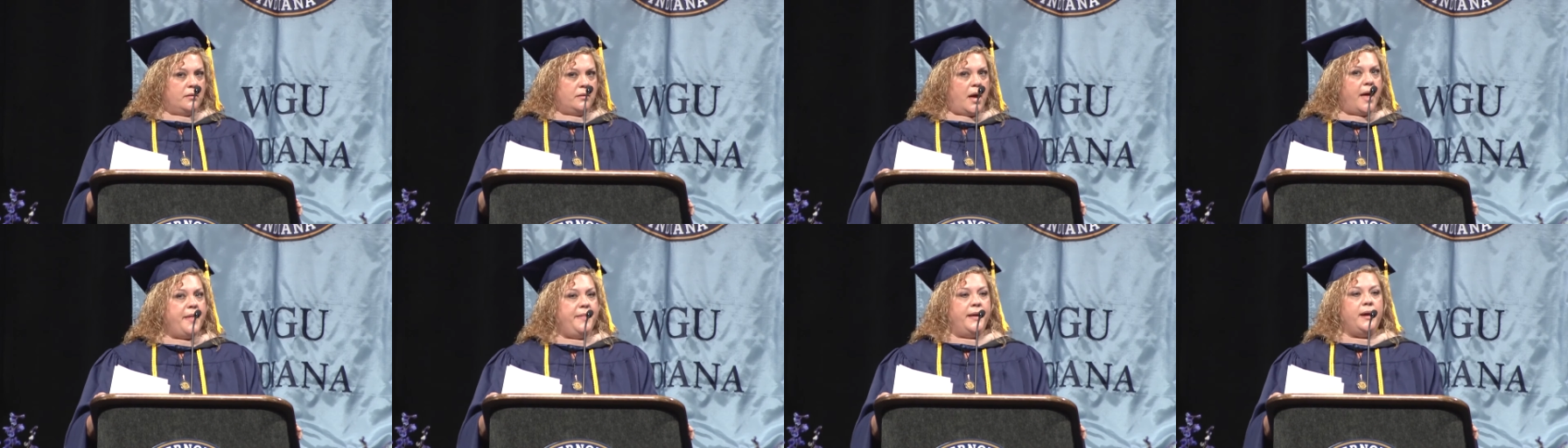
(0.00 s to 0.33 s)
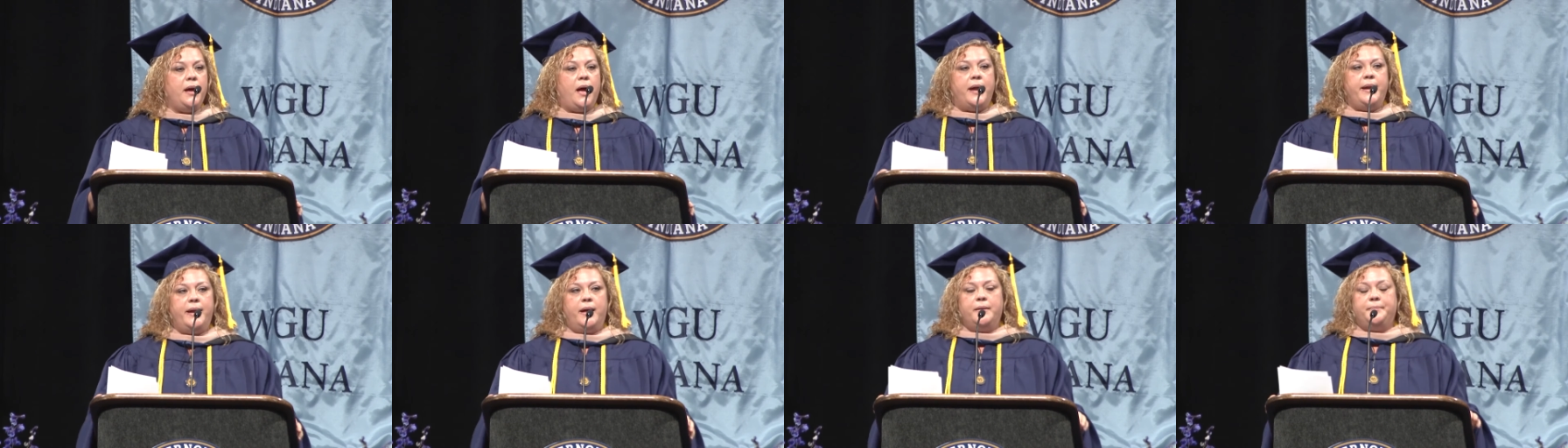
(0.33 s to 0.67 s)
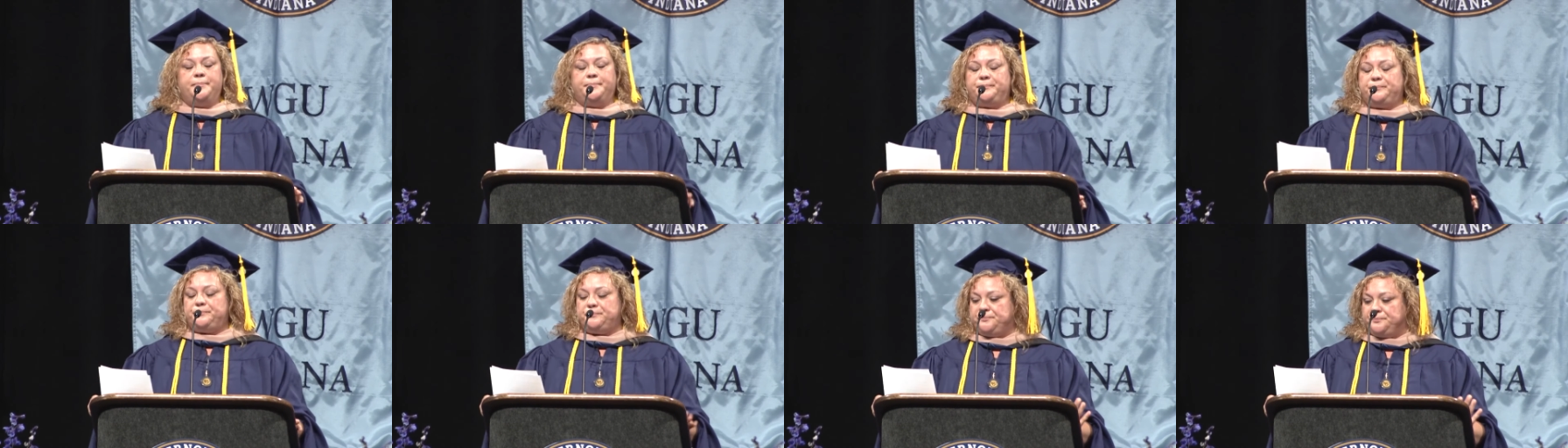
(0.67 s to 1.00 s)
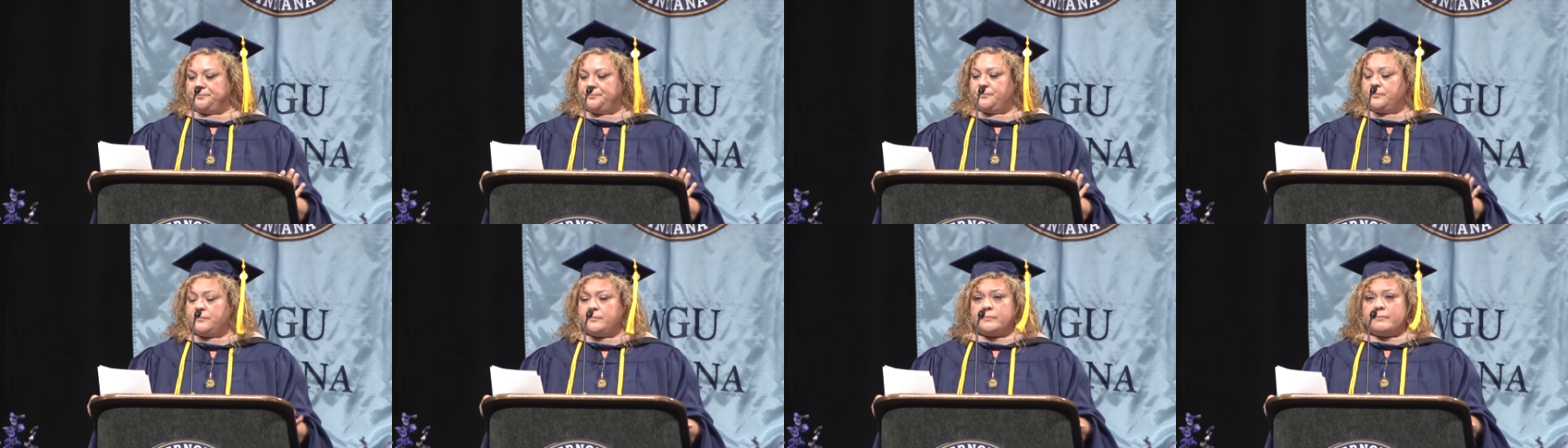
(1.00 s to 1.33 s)
I think I did.
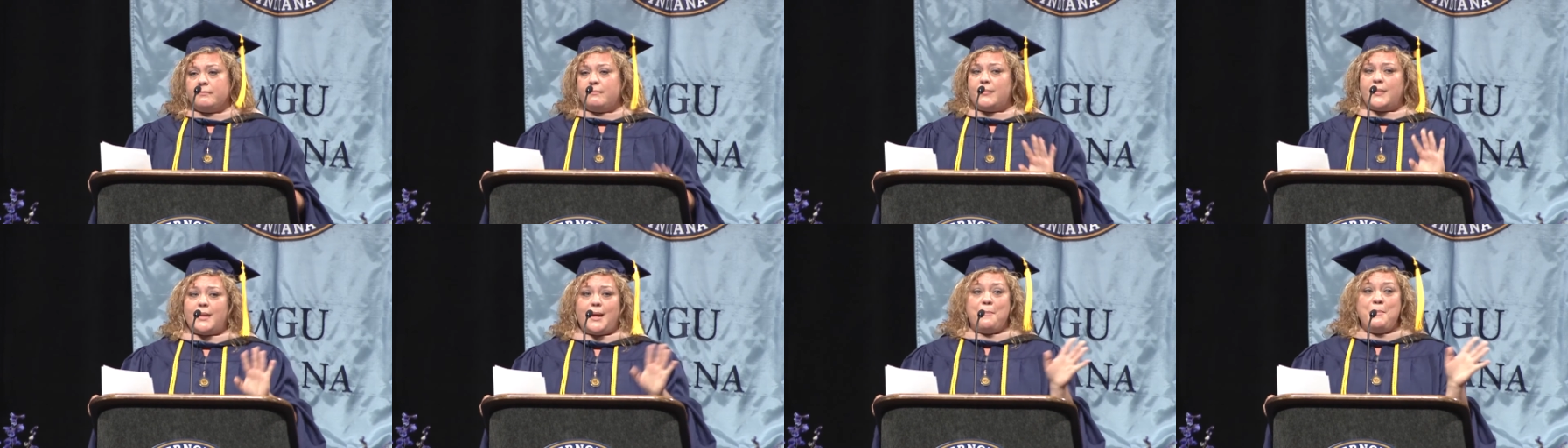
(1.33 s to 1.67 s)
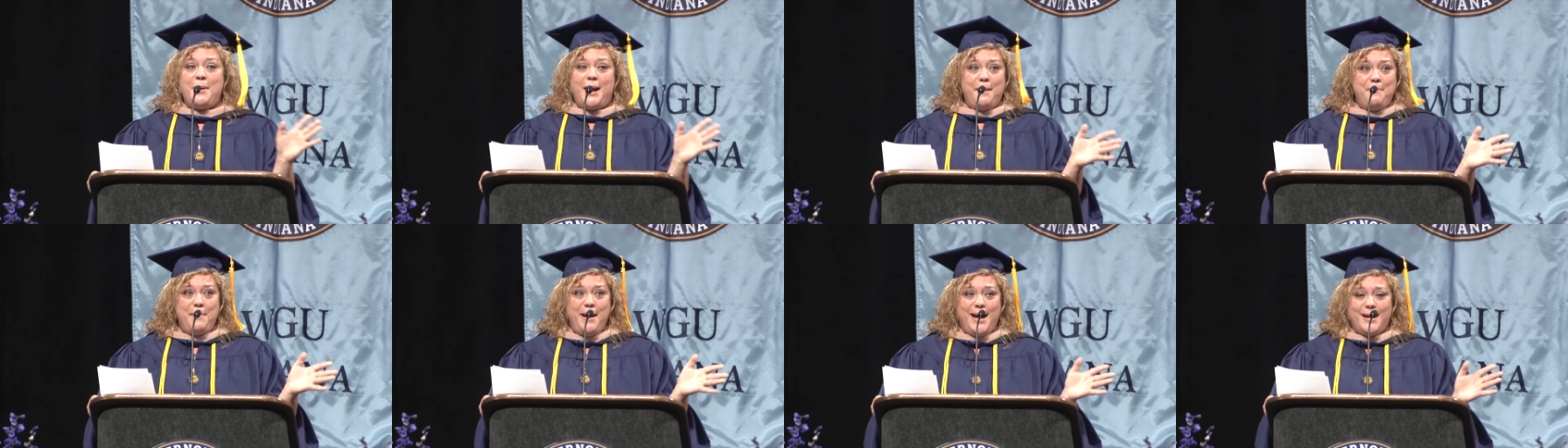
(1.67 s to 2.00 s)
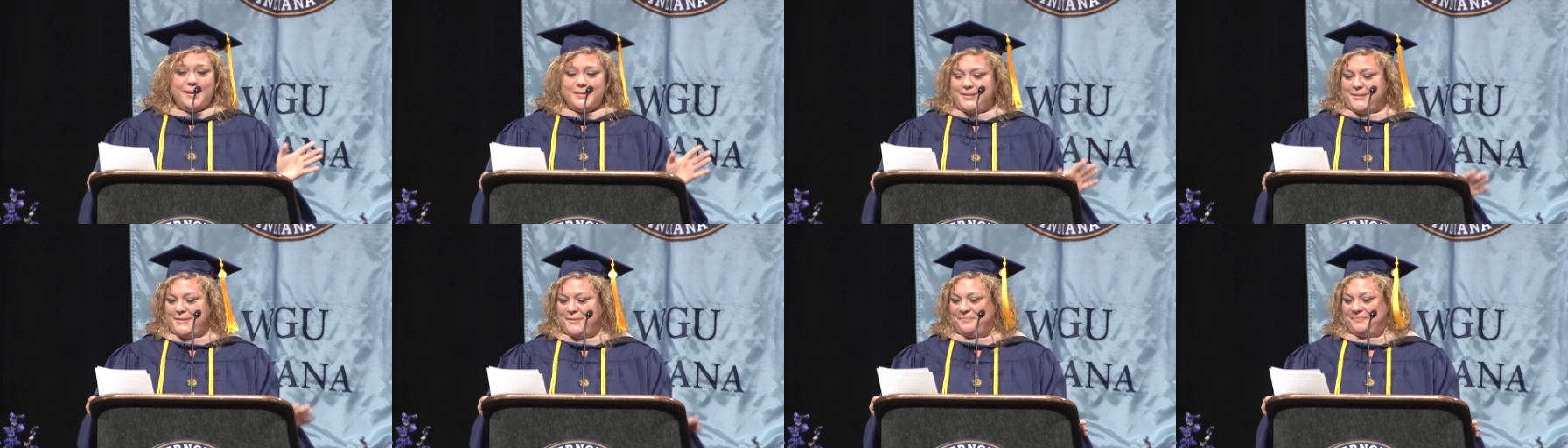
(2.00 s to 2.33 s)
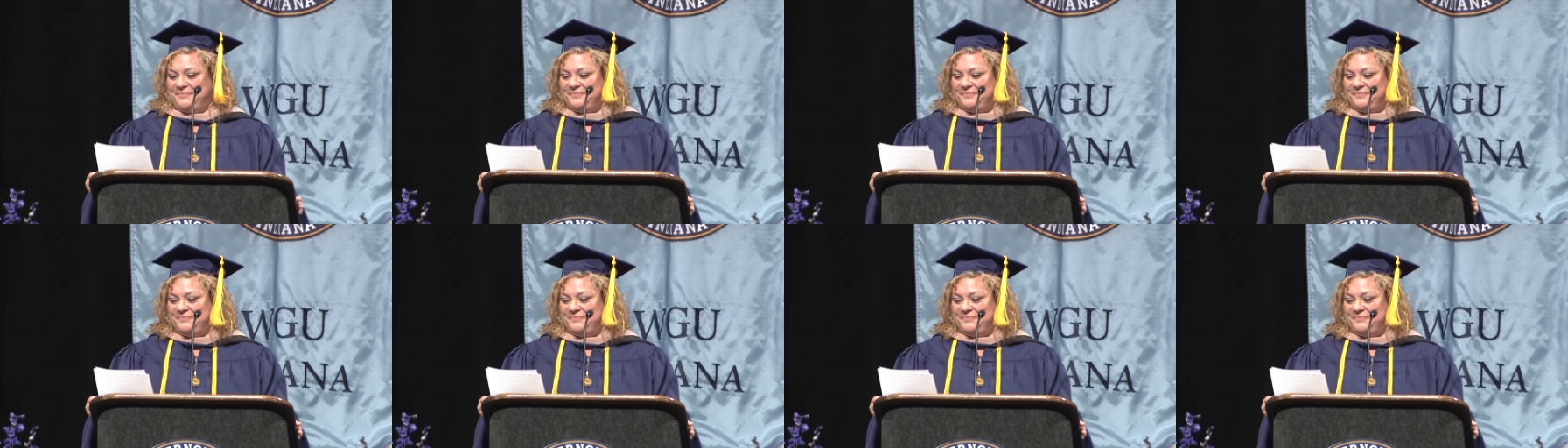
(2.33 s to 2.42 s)
But I passed.